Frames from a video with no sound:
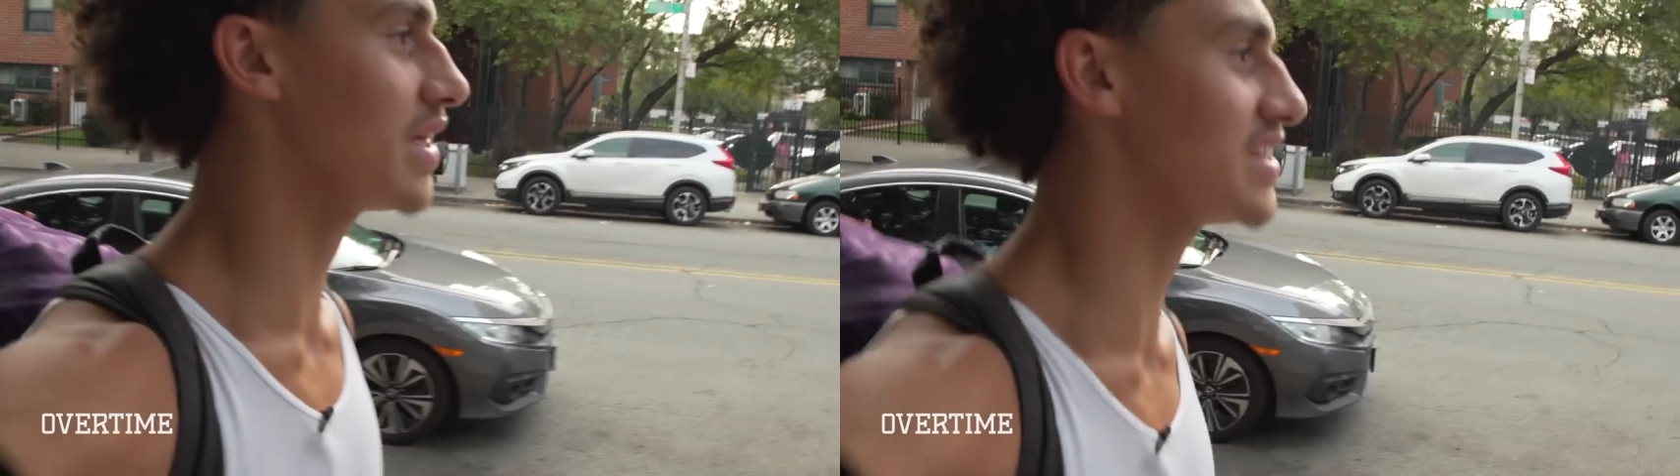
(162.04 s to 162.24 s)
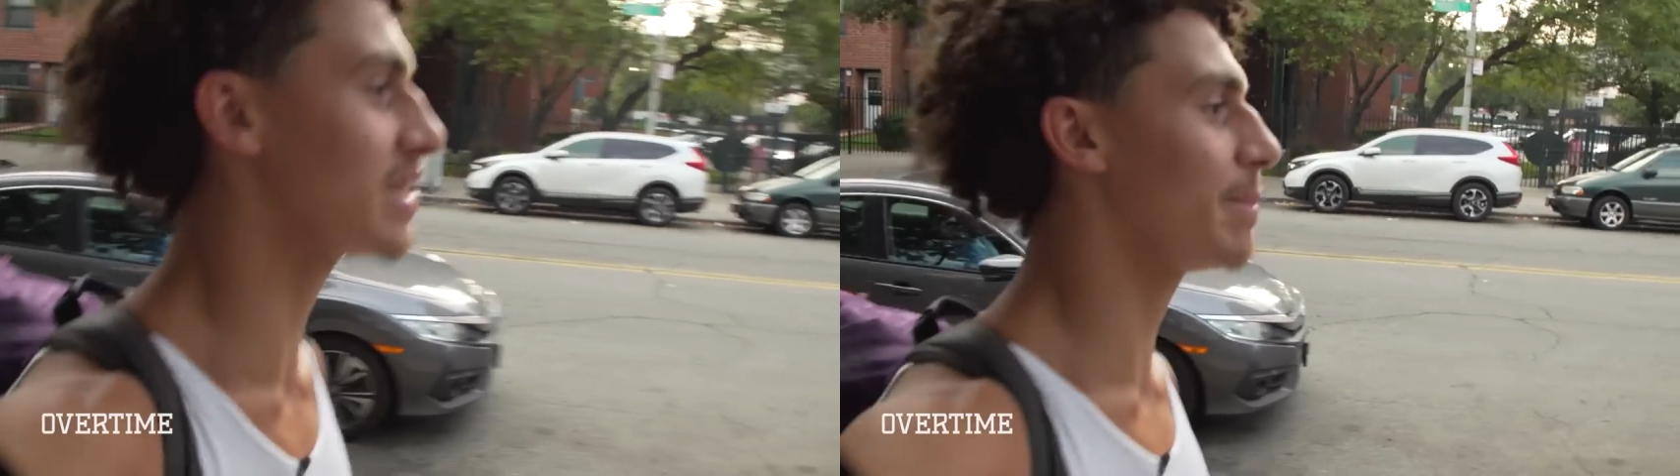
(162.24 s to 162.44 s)

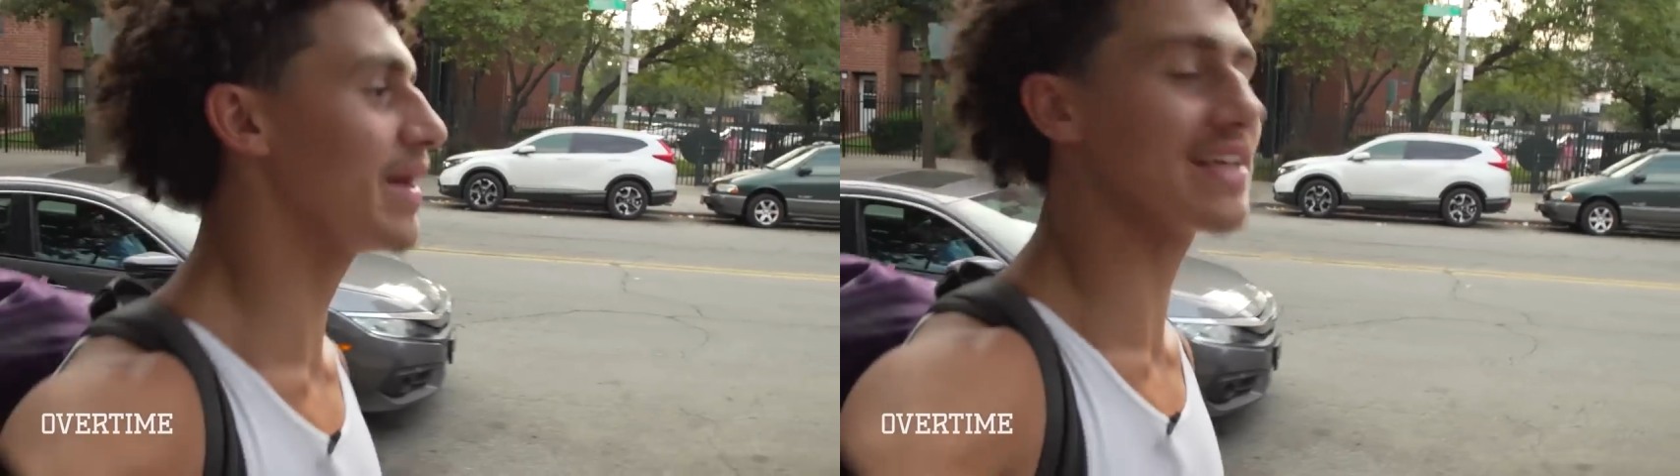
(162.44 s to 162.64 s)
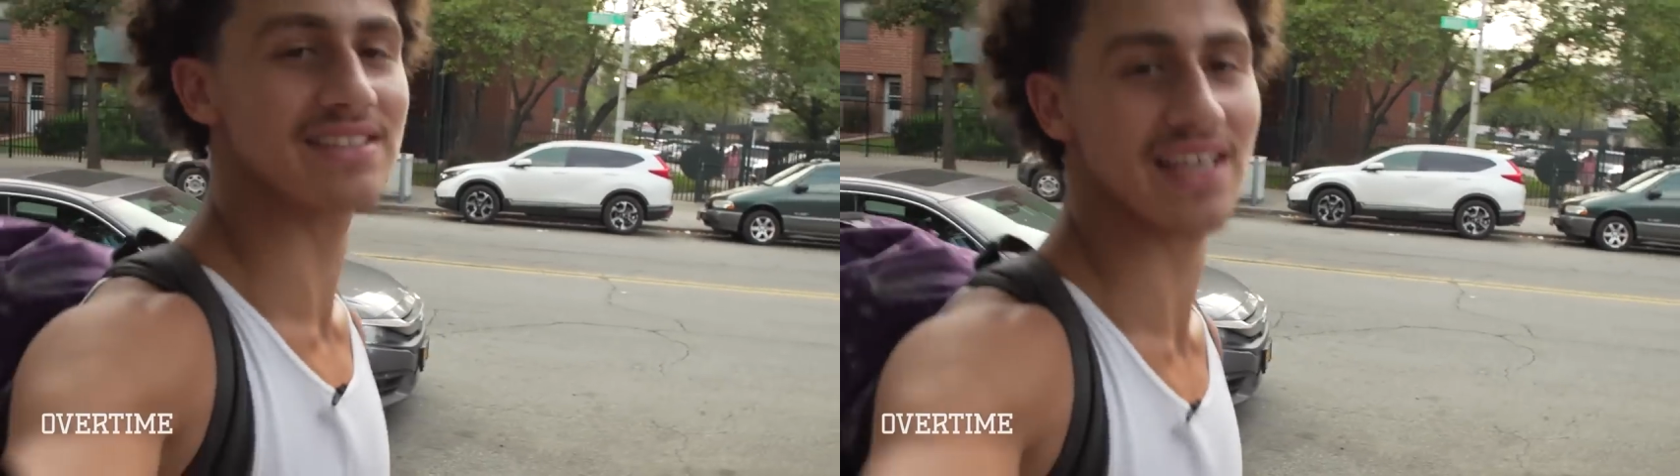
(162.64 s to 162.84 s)
It's a
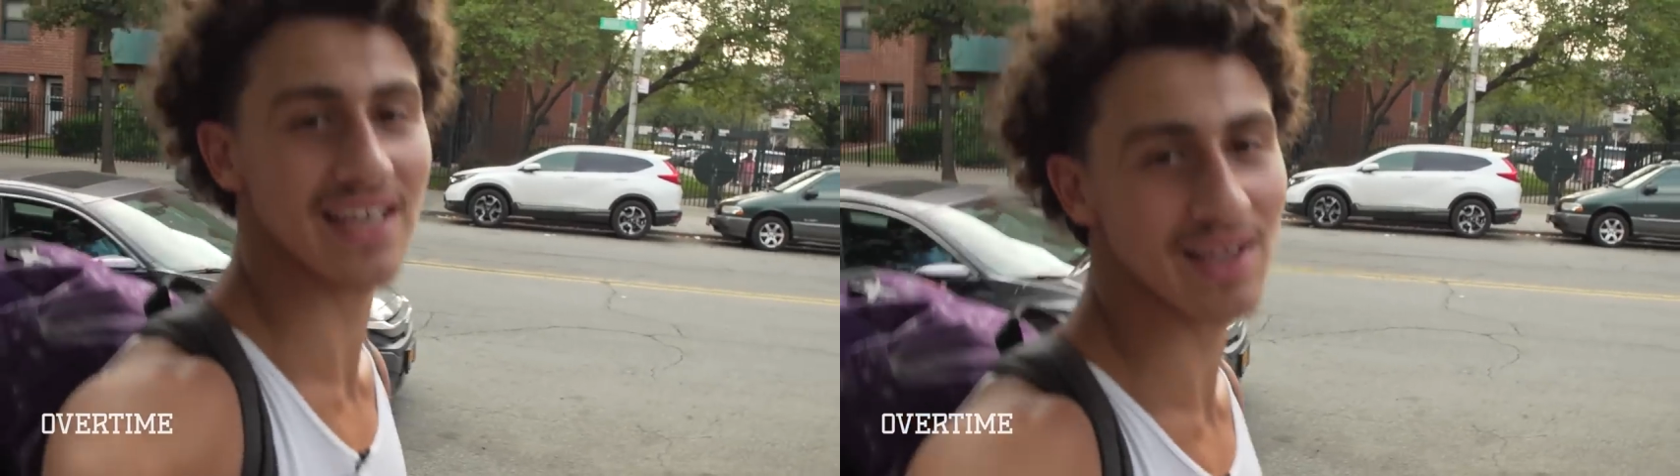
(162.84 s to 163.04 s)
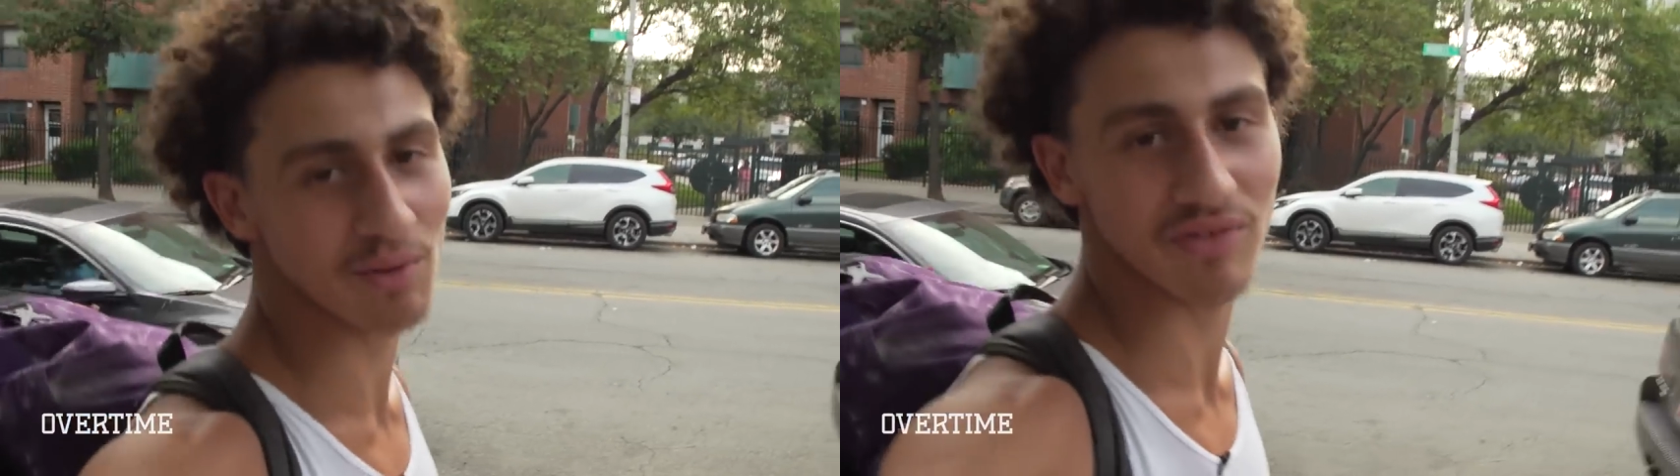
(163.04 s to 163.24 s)
big
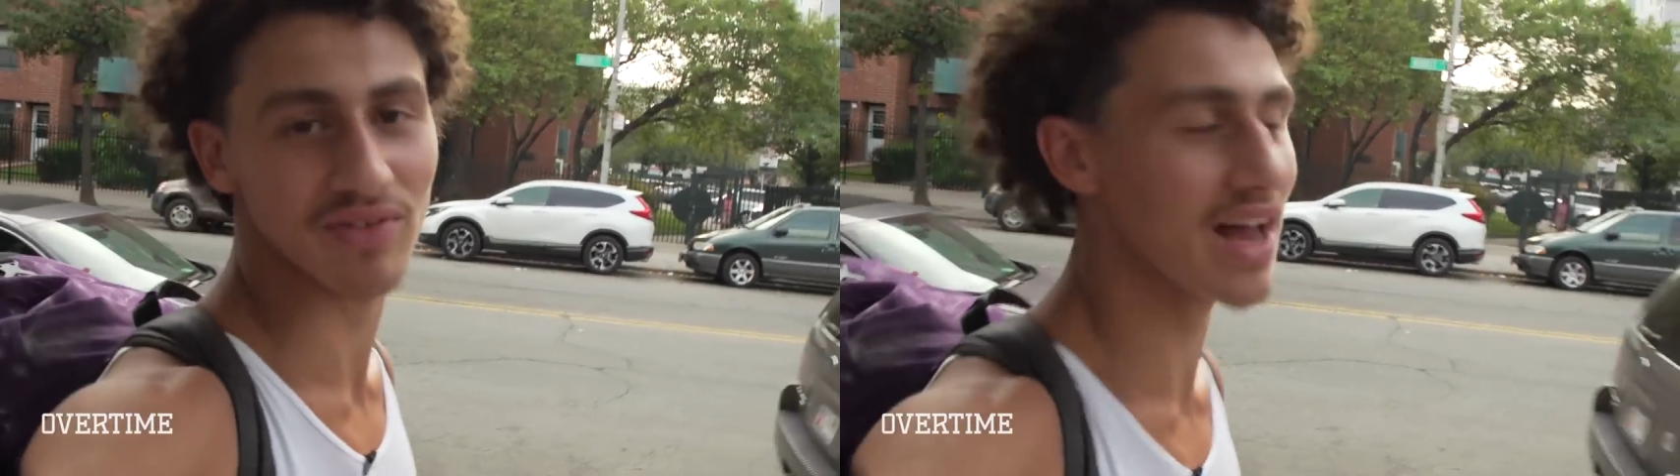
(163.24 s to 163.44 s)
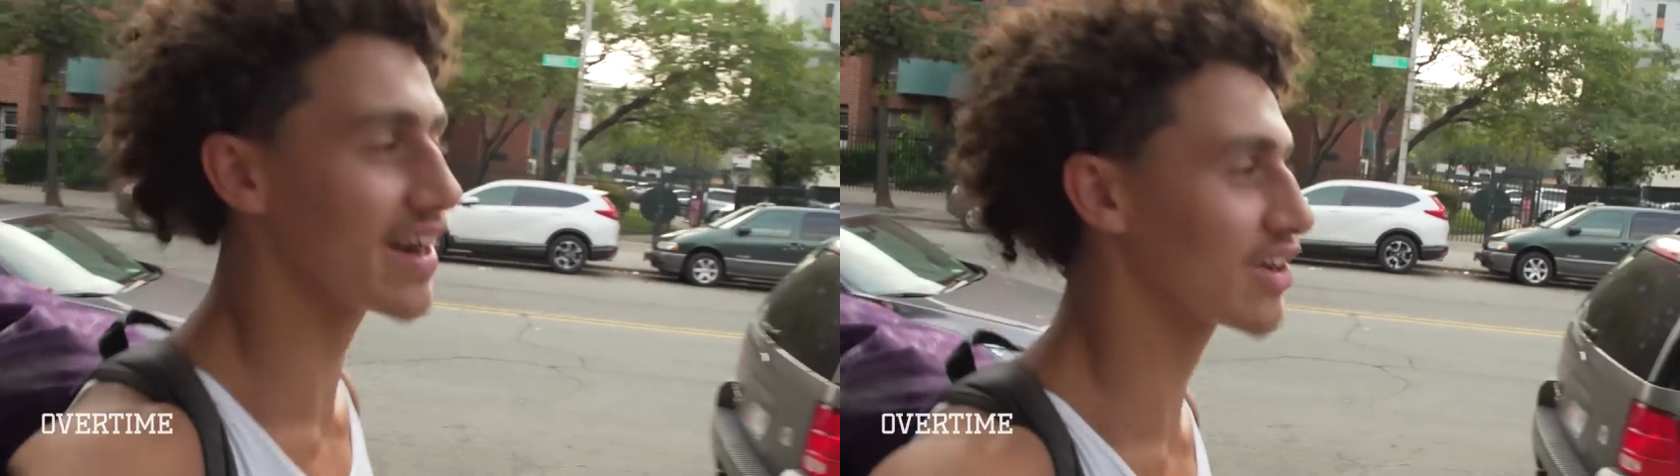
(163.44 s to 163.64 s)
city with
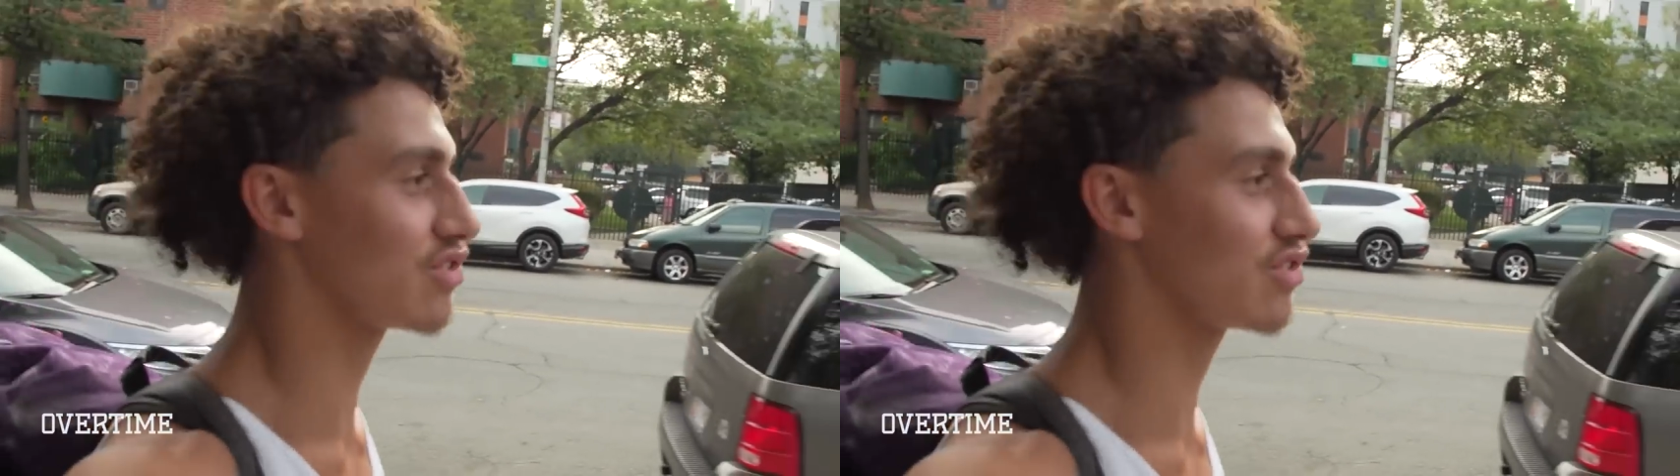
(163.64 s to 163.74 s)
a lot of